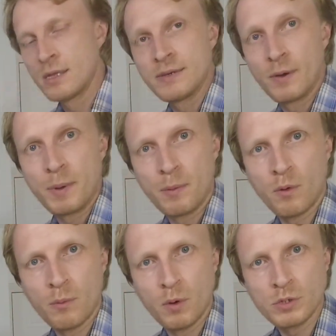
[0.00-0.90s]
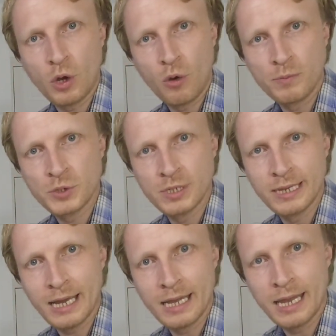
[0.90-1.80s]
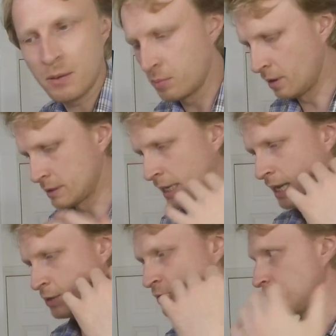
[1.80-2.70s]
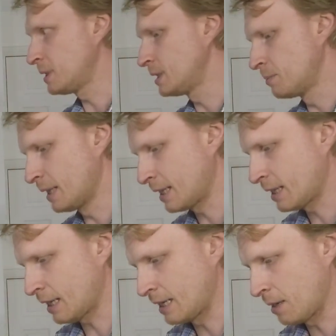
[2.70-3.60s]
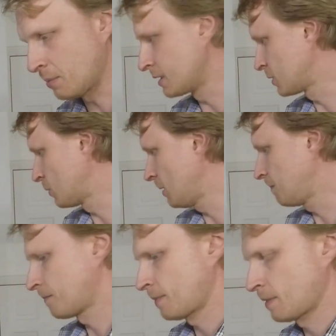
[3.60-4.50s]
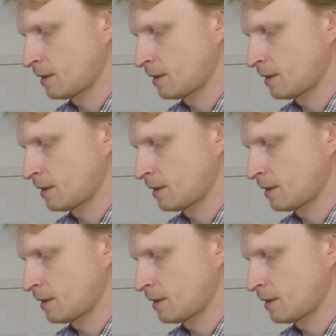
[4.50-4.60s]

developer mode option enabled and USB debugging enabled as well.